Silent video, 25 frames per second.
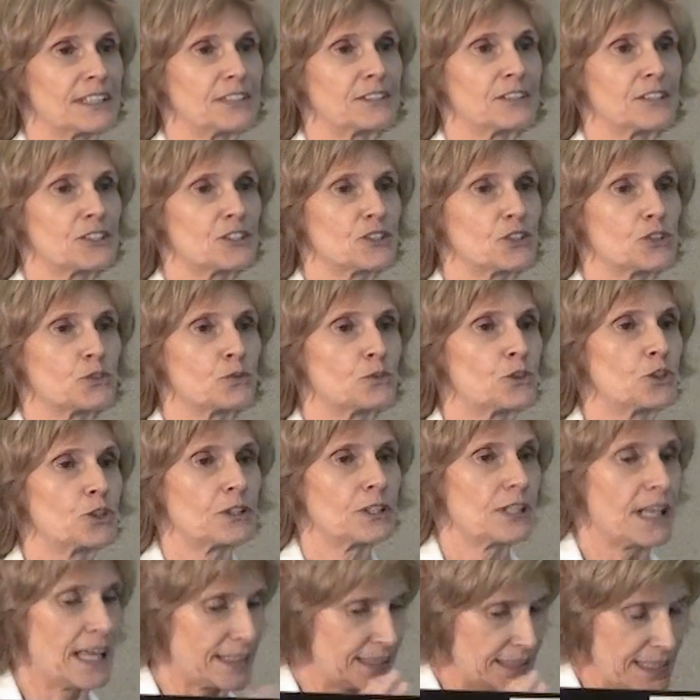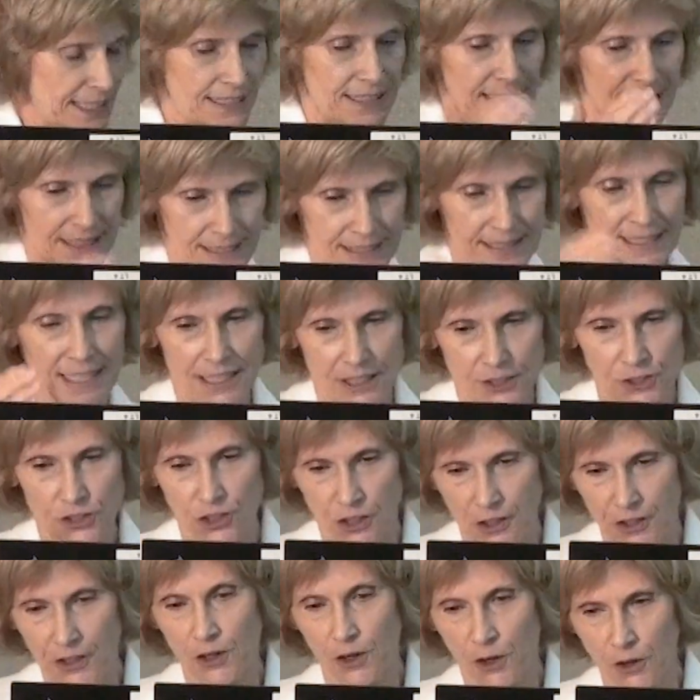It doesn't work at any
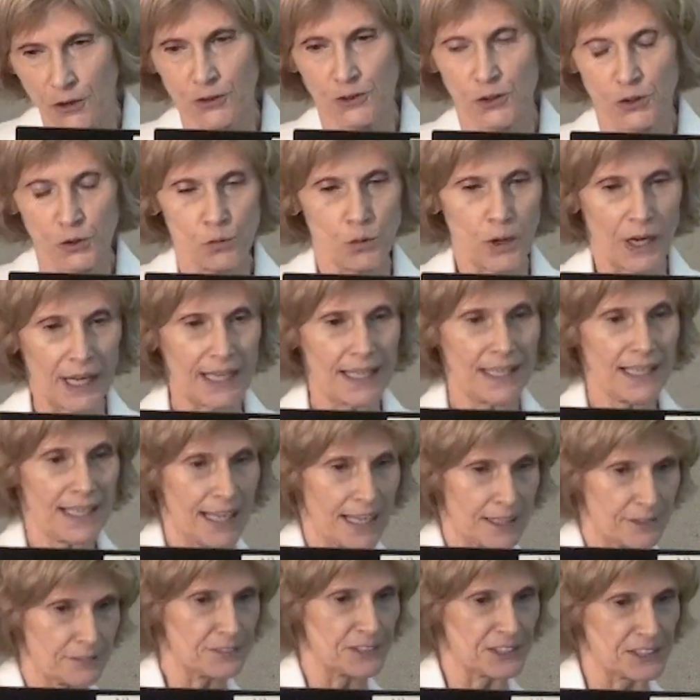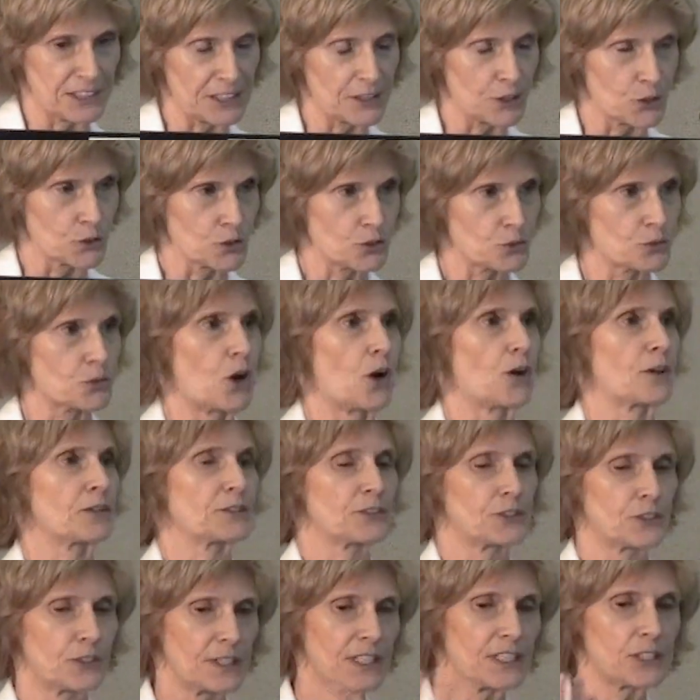stage along the way. Everything goes
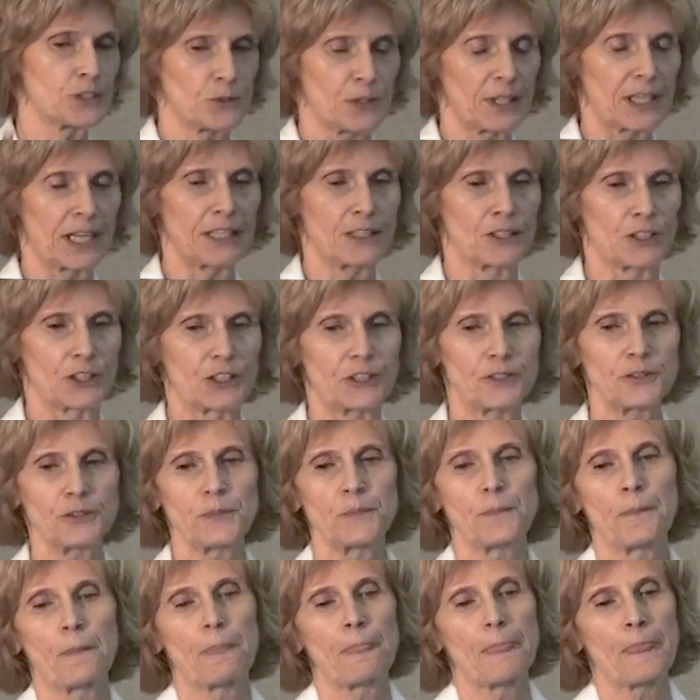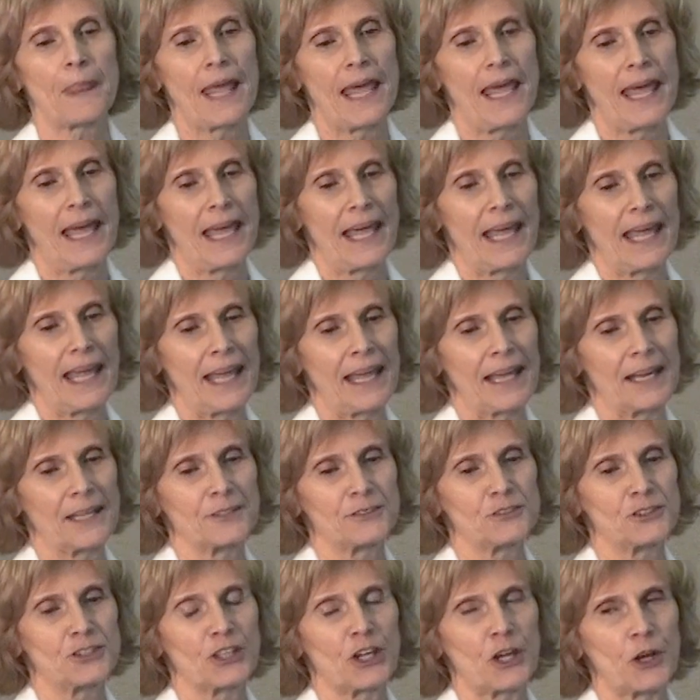wrong. So that's what I learned.
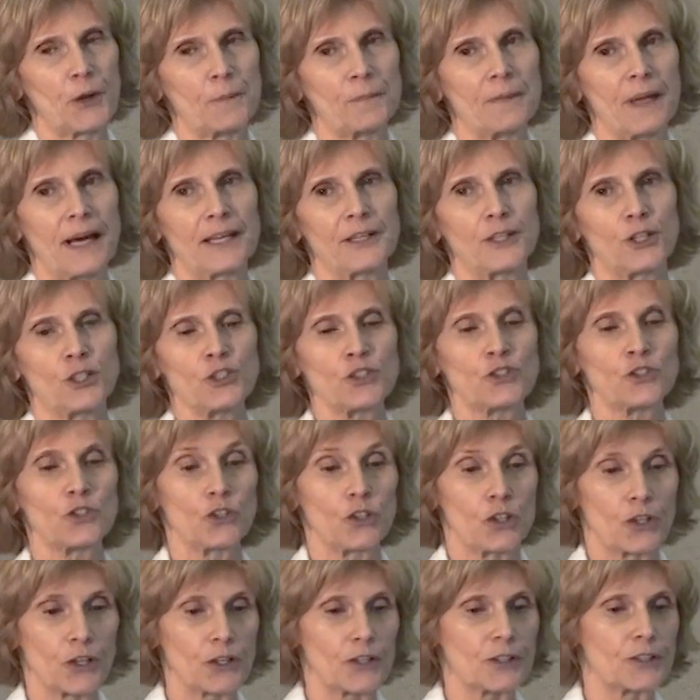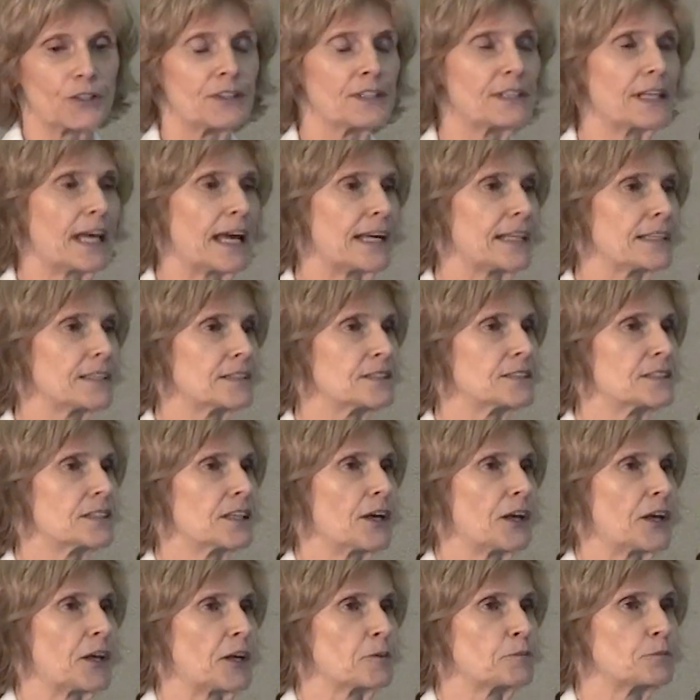And um, I also learned that
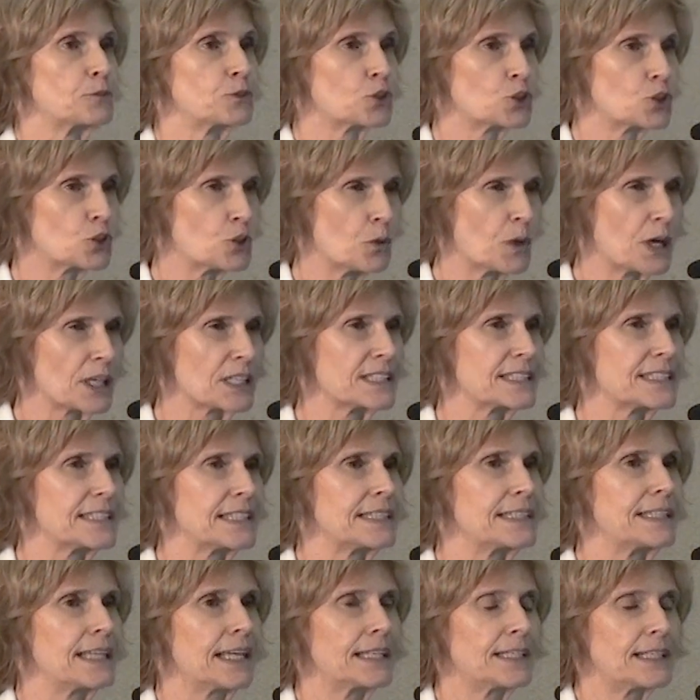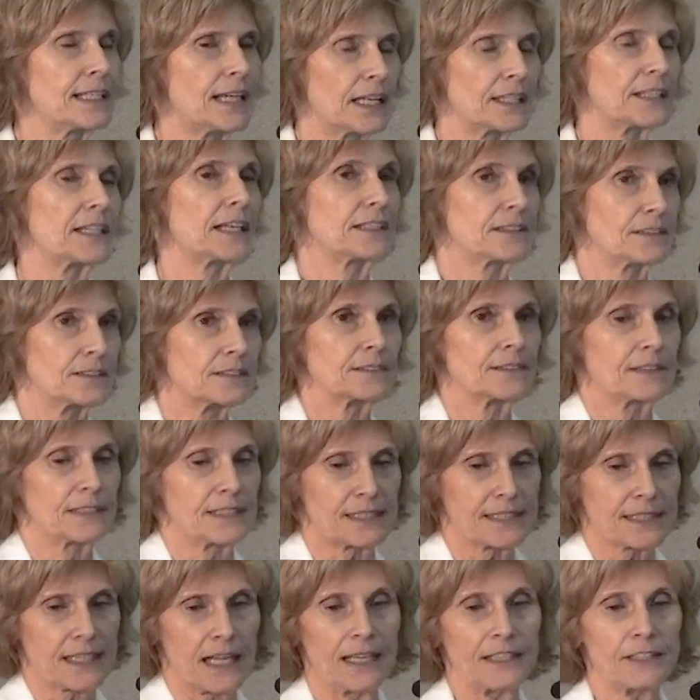uh, poor quality data, that
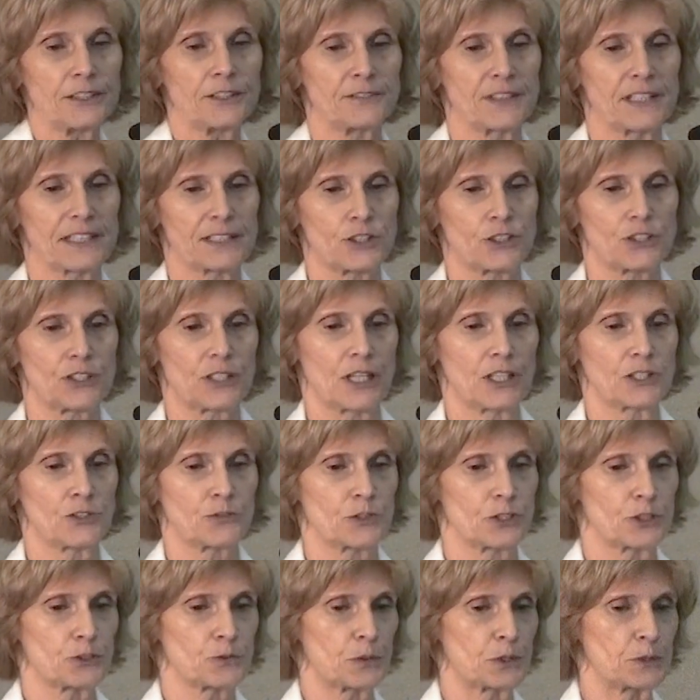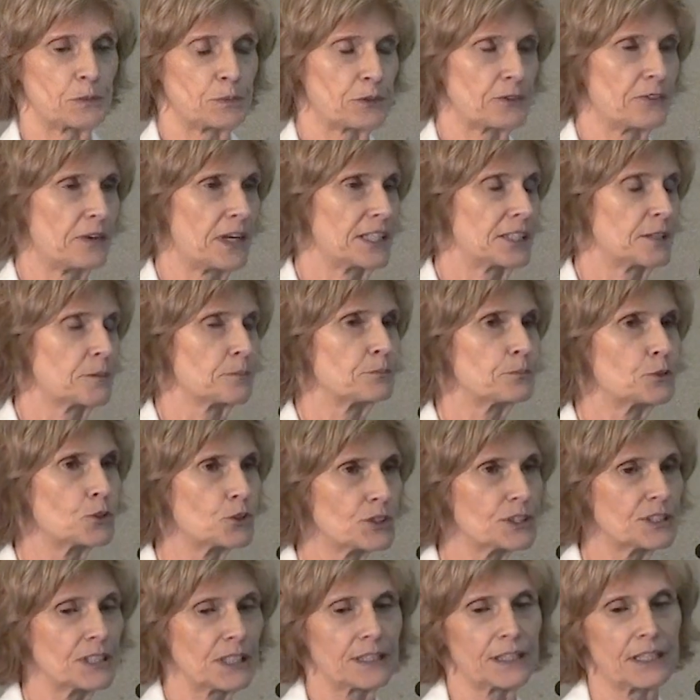this kind of exercise was, was providing
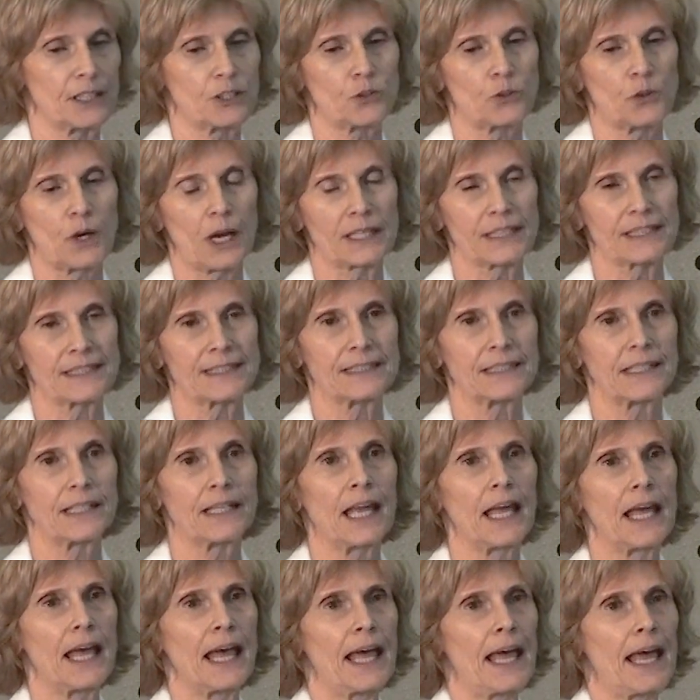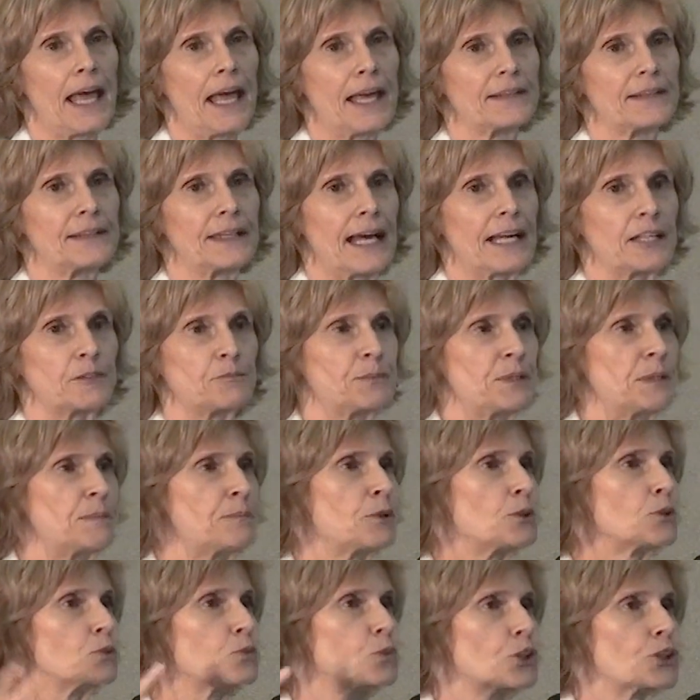poor data quality that
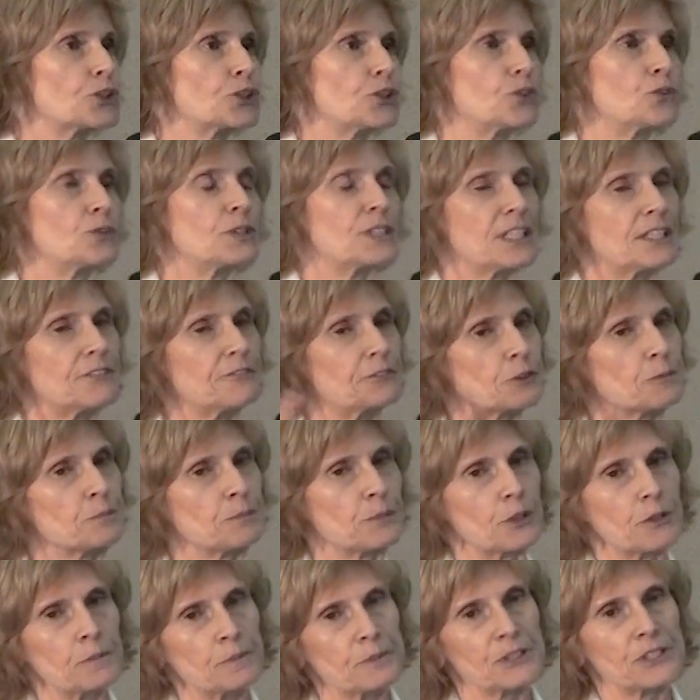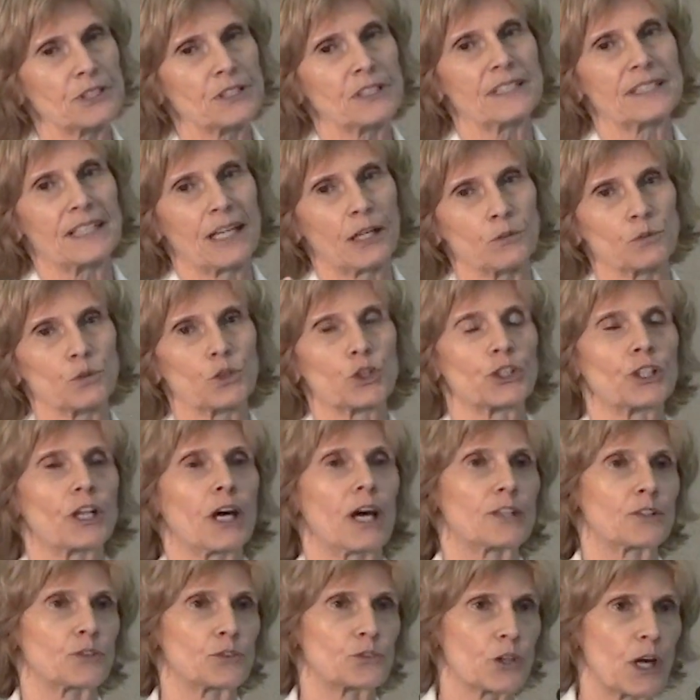people were using for purposes that were
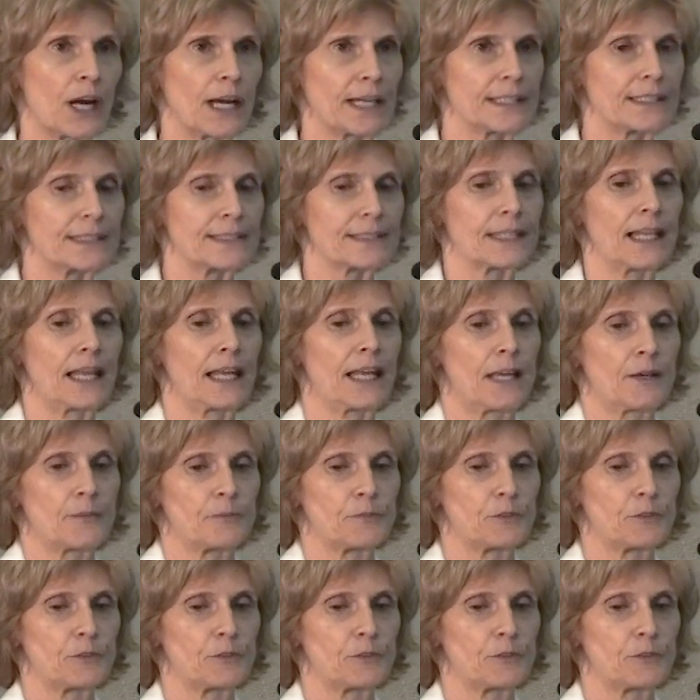not right.